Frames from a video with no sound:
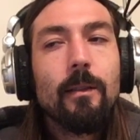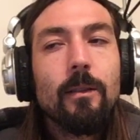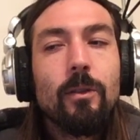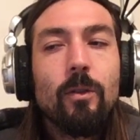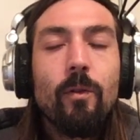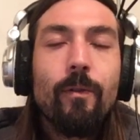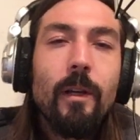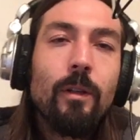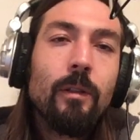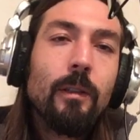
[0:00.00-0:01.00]
so if I
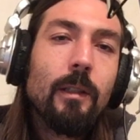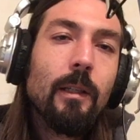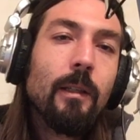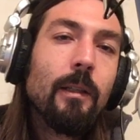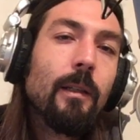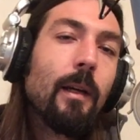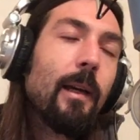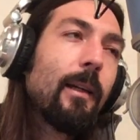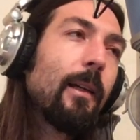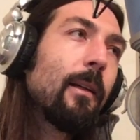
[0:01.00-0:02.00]
couldn't kill it, I
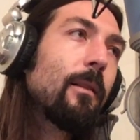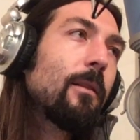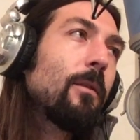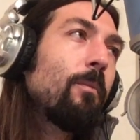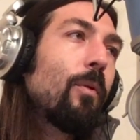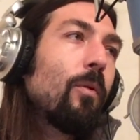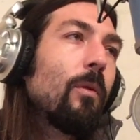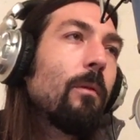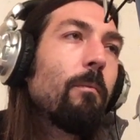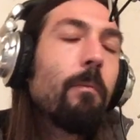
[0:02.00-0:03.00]
can't
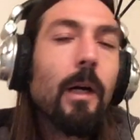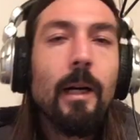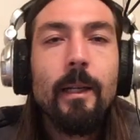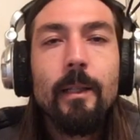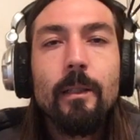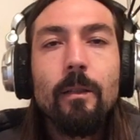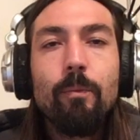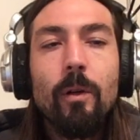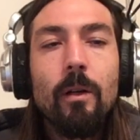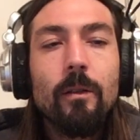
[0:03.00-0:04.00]
support buying the
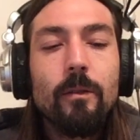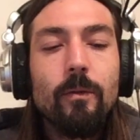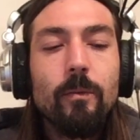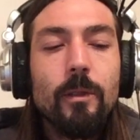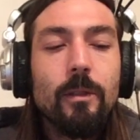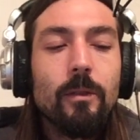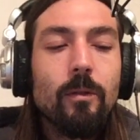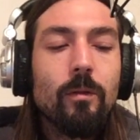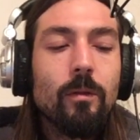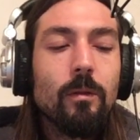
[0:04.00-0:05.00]
products from the
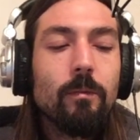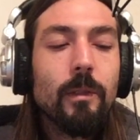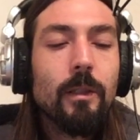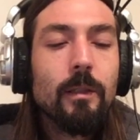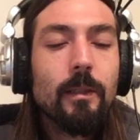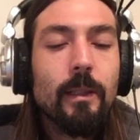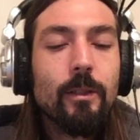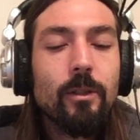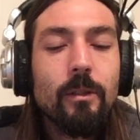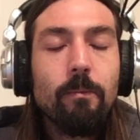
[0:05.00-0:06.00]
store because
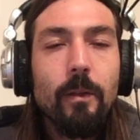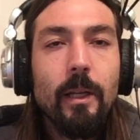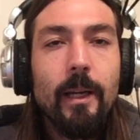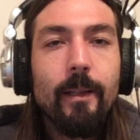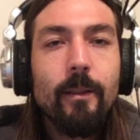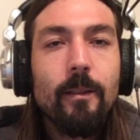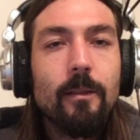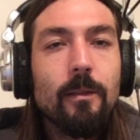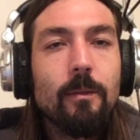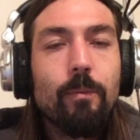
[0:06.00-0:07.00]
that's just blindly
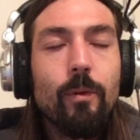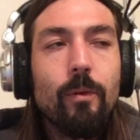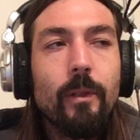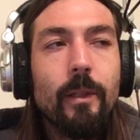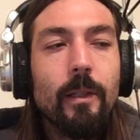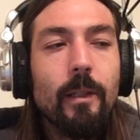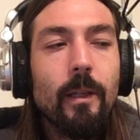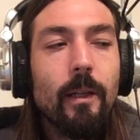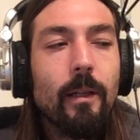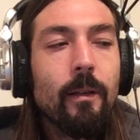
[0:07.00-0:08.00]
supporting it.
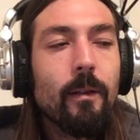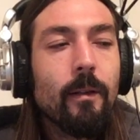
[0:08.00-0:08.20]
And